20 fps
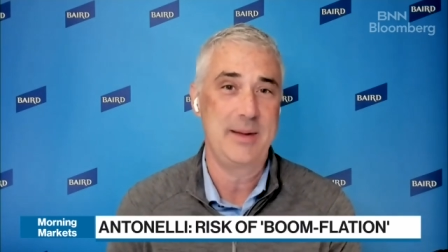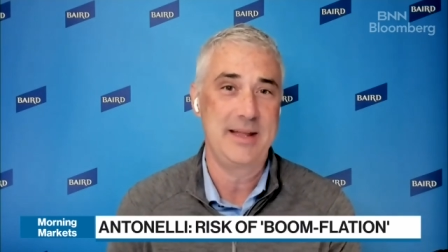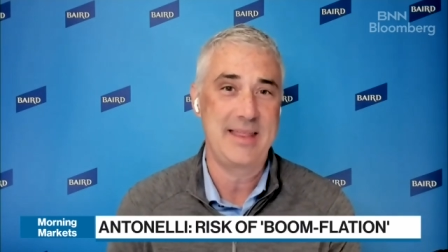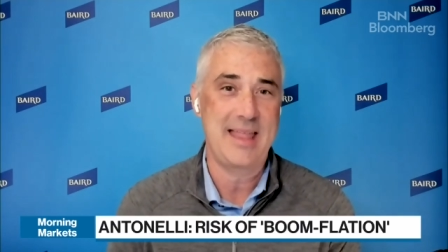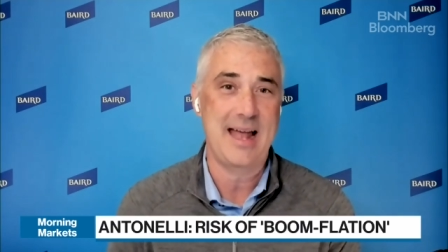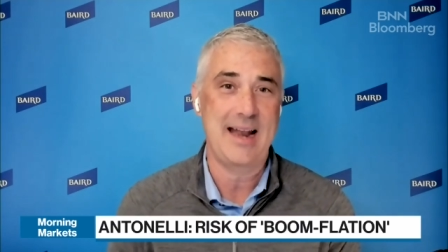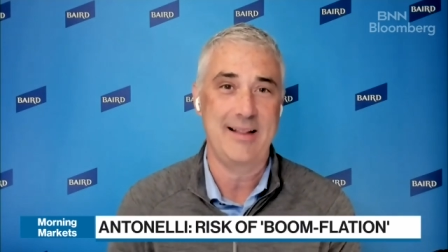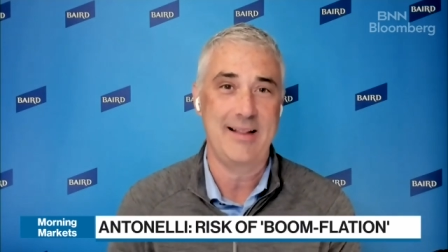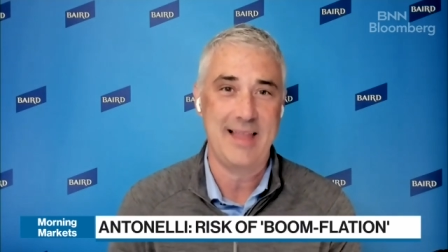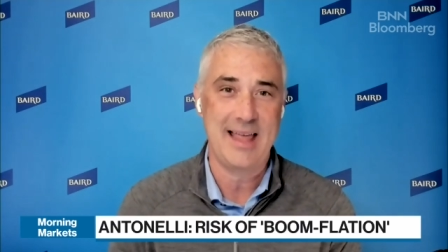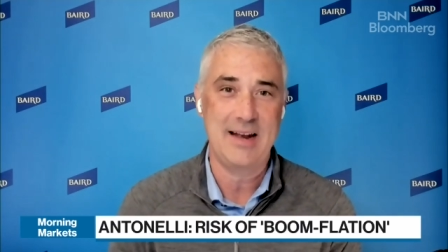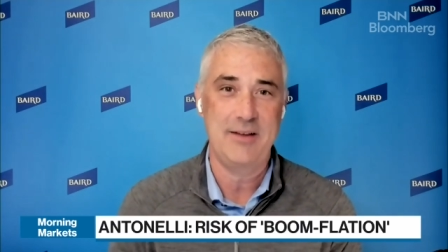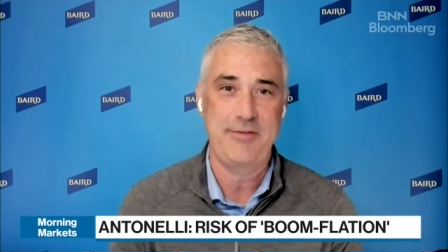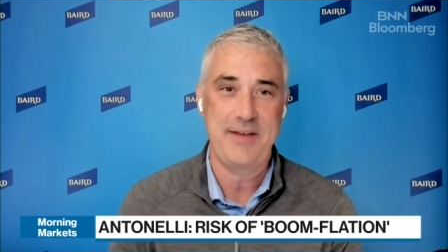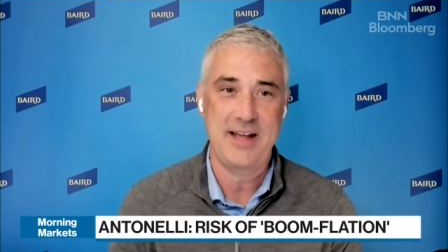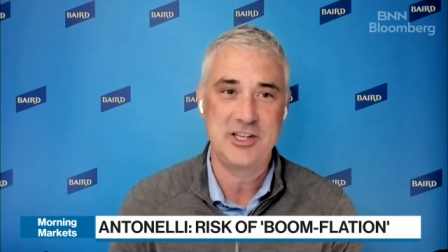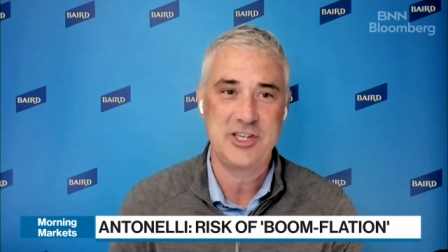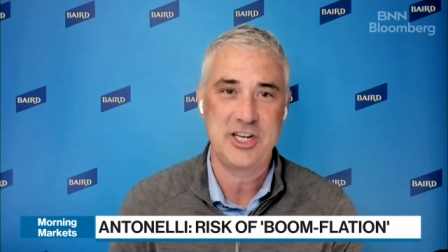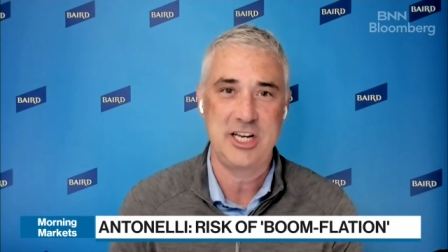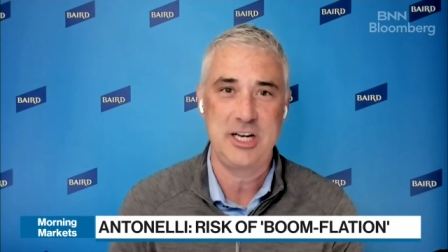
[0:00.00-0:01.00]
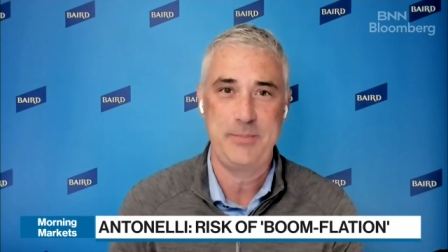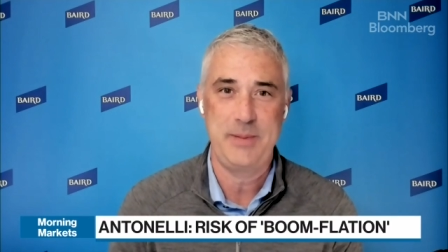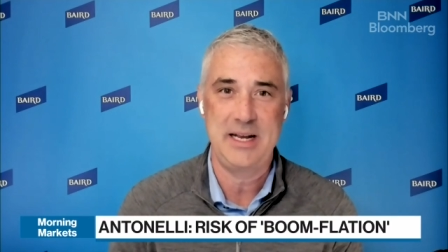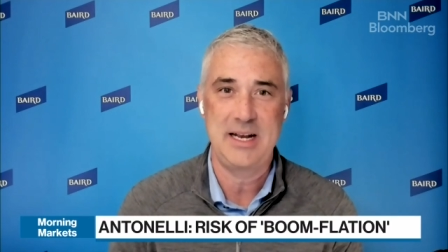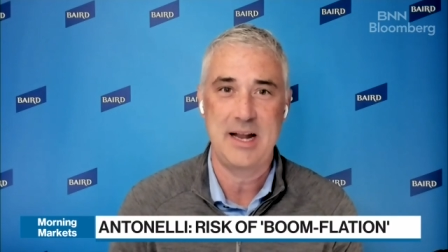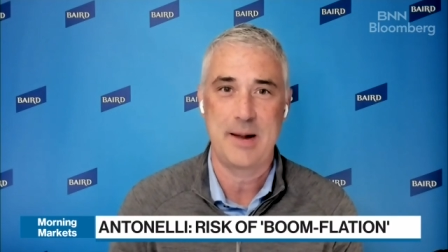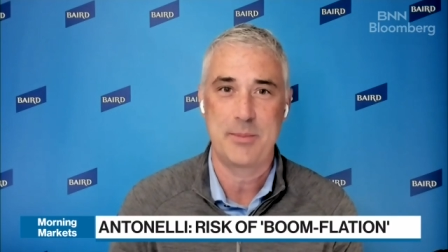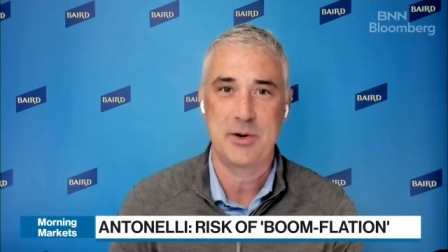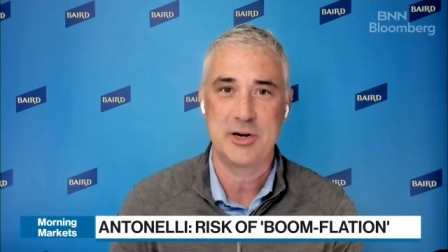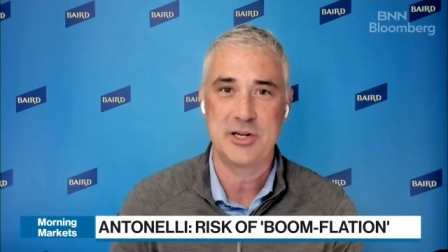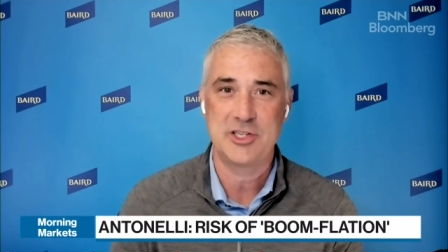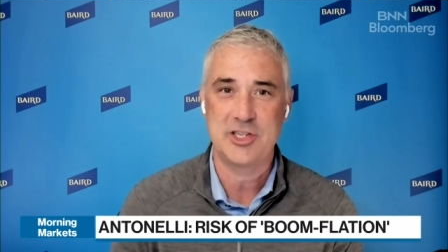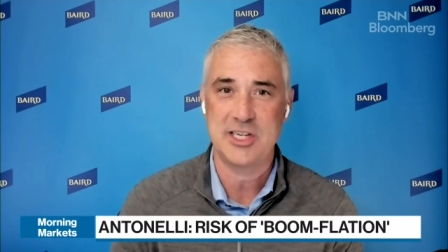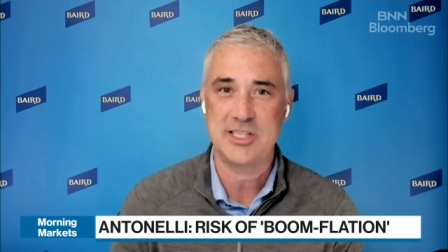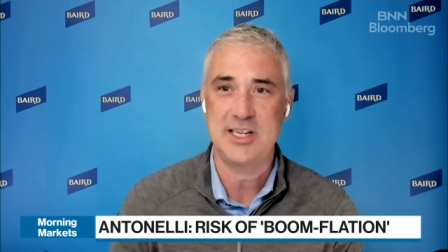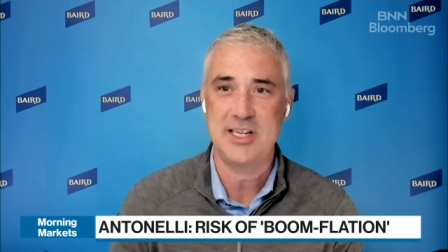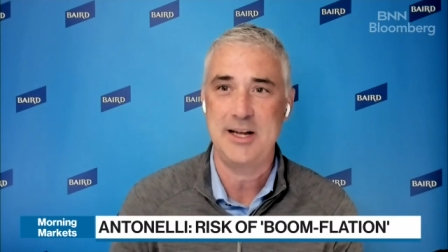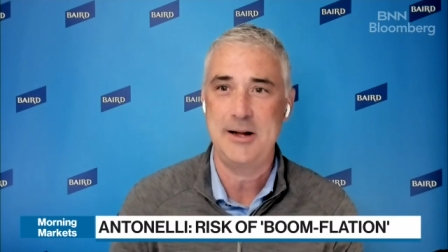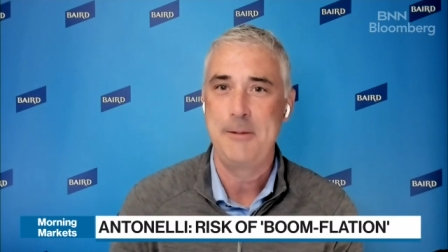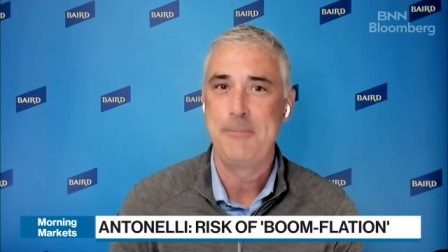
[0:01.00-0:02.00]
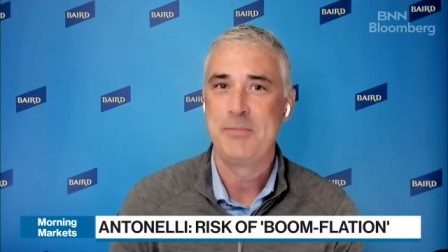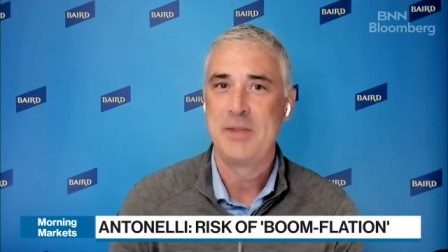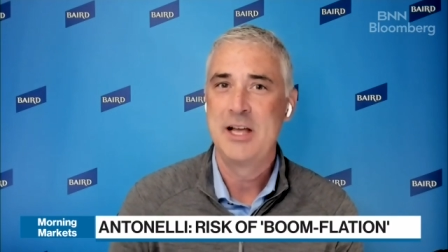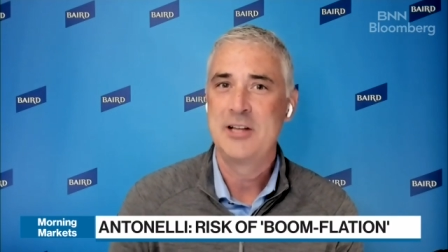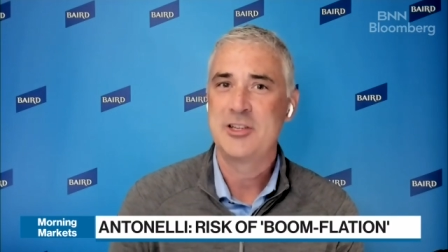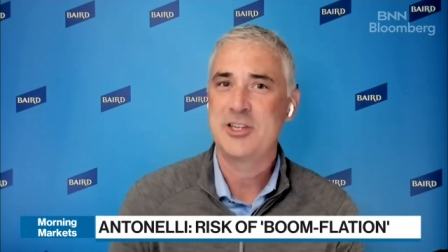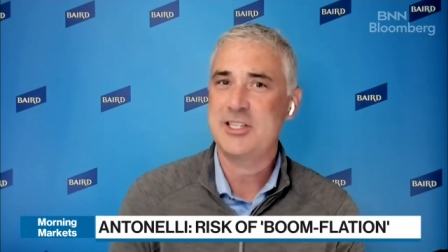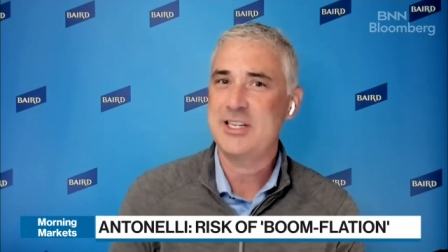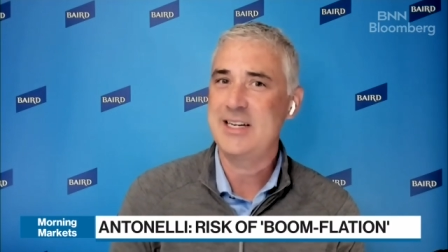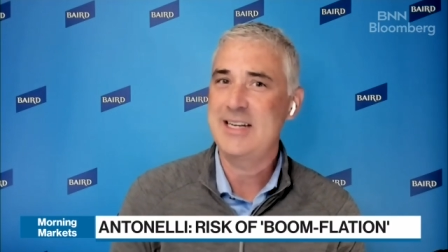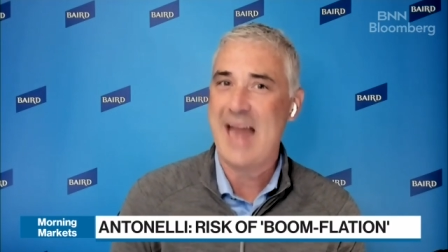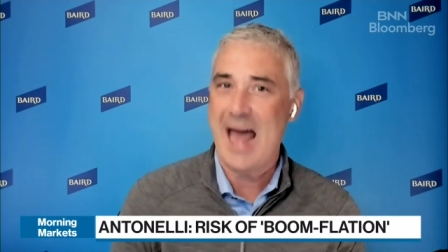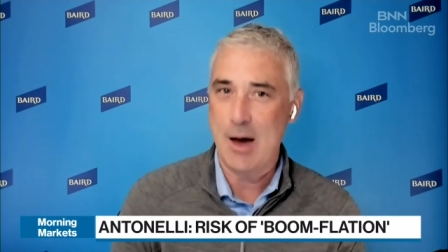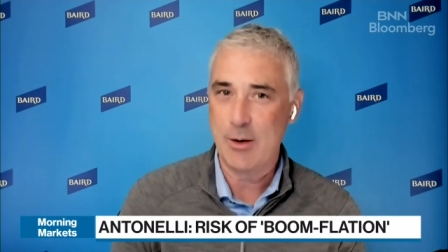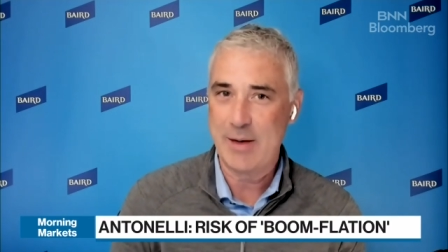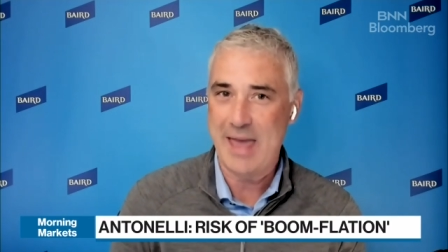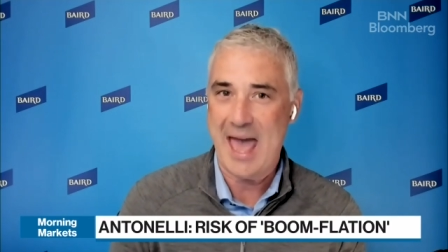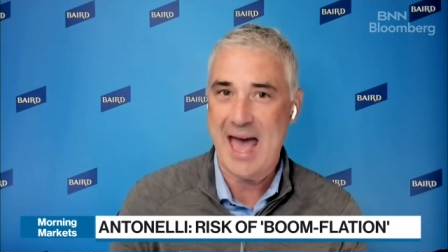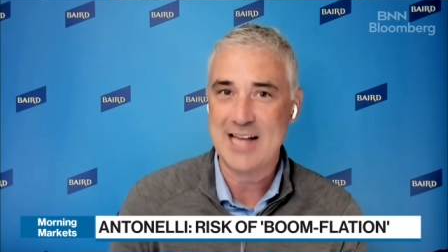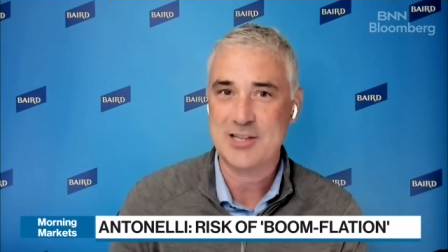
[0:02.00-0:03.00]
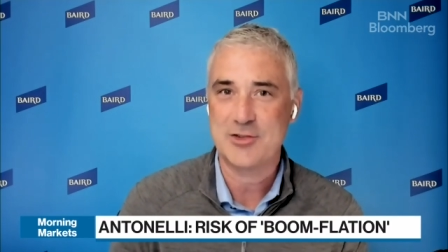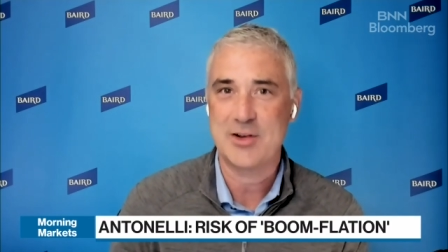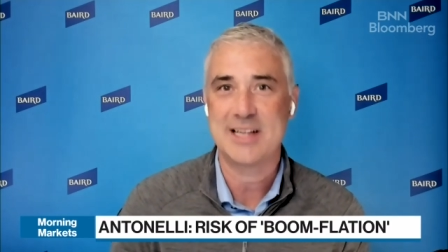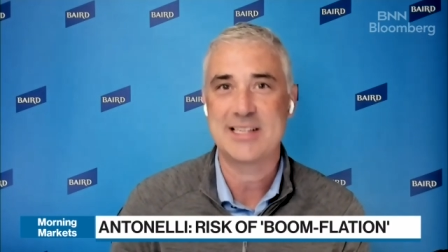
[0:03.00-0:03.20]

and that Atlanta Fed GDP number is just a nowcast, right?